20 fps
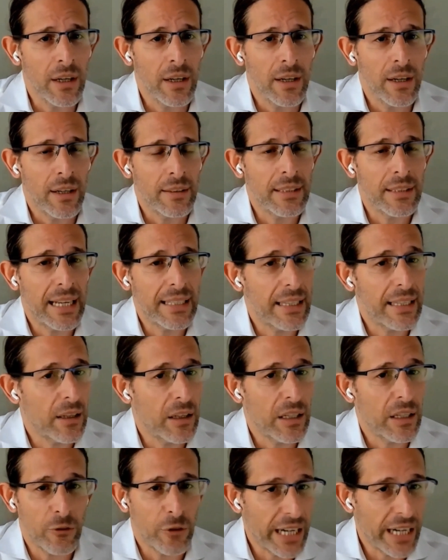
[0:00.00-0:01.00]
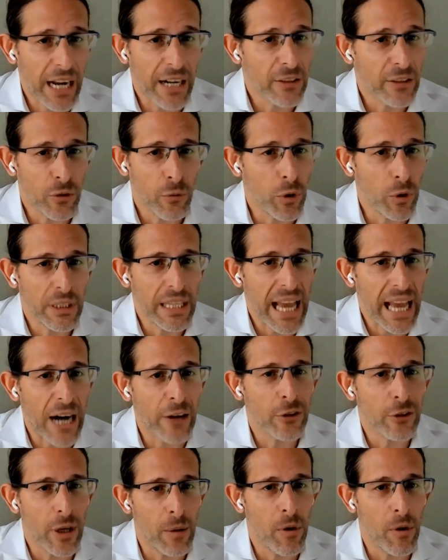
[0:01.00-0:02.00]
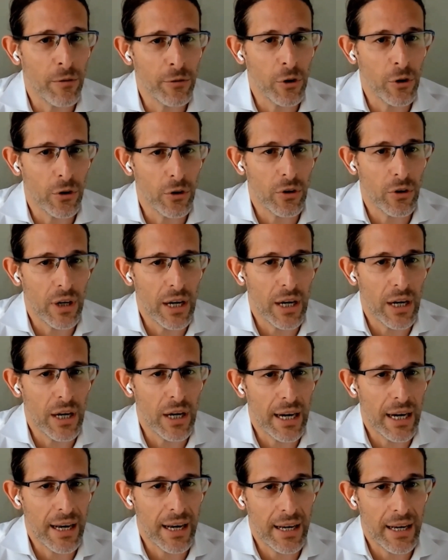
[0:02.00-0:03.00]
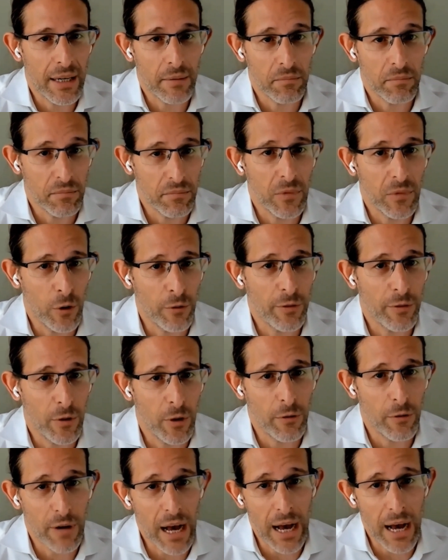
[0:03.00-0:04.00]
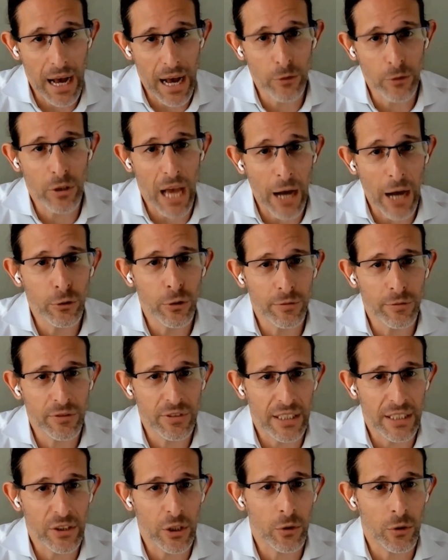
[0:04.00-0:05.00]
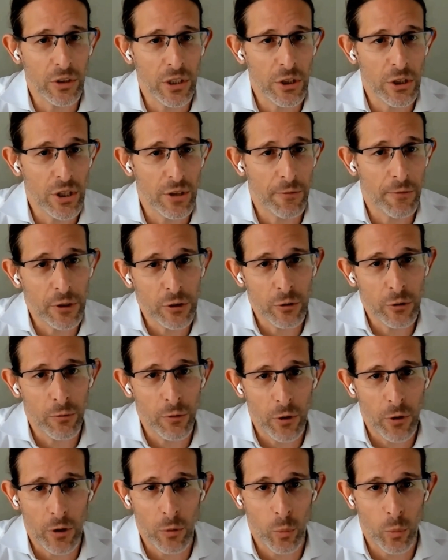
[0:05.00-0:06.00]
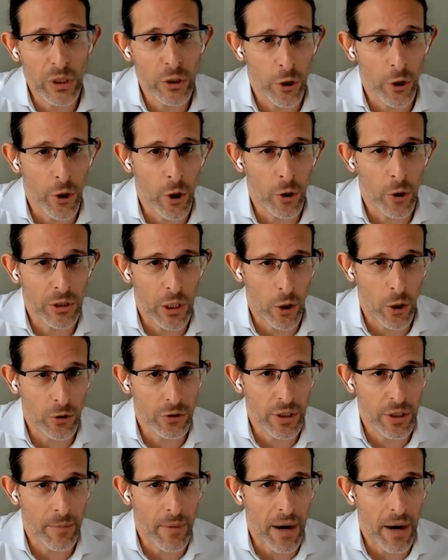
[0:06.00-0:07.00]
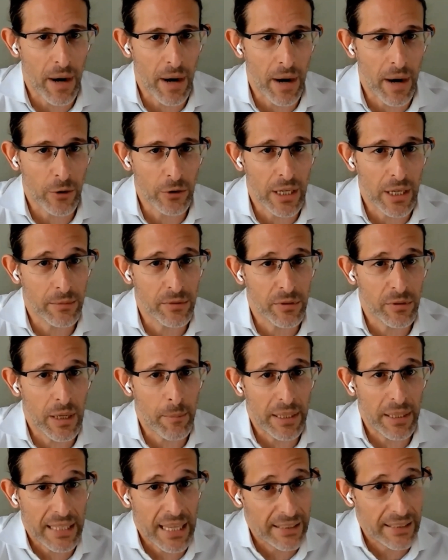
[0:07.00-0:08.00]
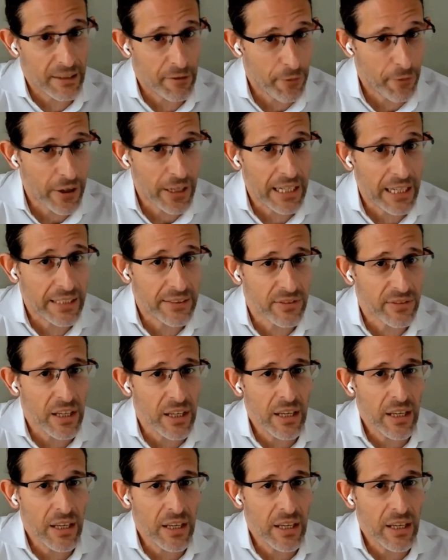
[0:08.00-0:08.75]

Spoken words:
that regardless of what the outcome of your out of such a condition, first of all, we don't know the long-term outcomes, but at the very least,